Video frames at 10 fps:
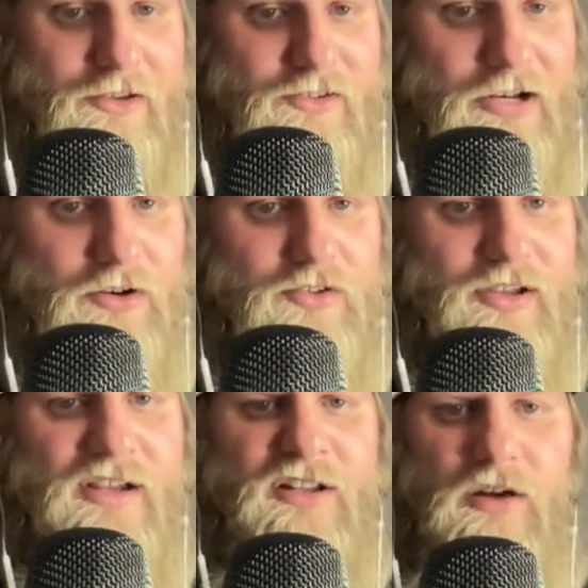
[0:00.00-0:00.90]
series.
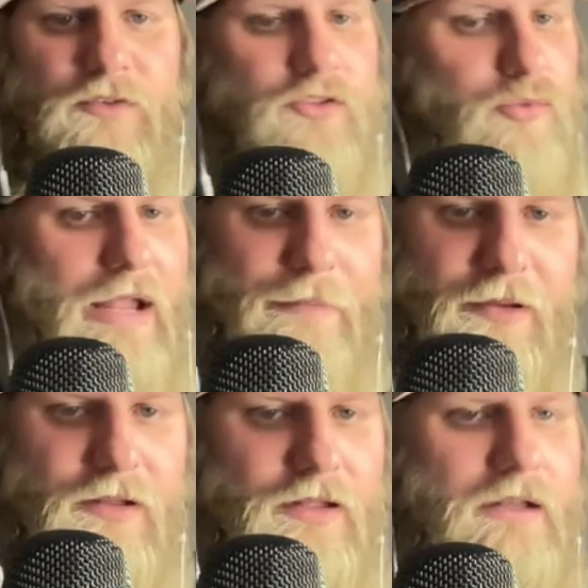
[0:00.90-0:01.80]
They don't just sweep.
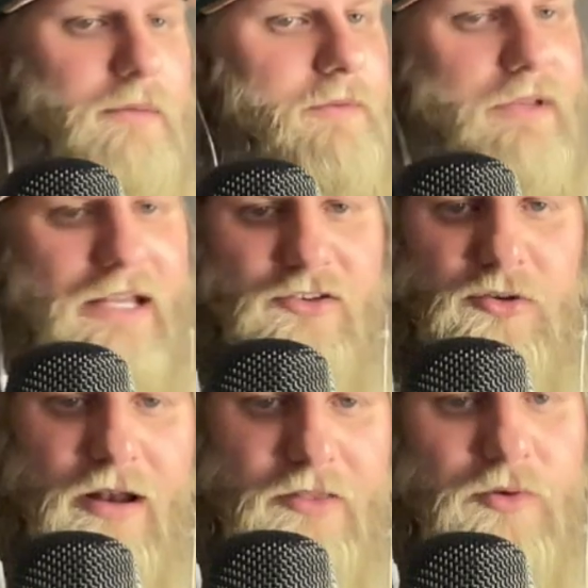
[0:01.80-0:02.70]
If you can get
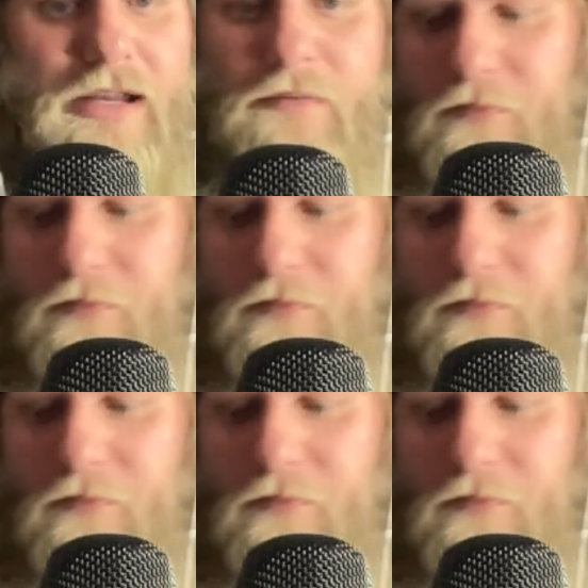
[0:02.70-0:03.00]
2 out of 3,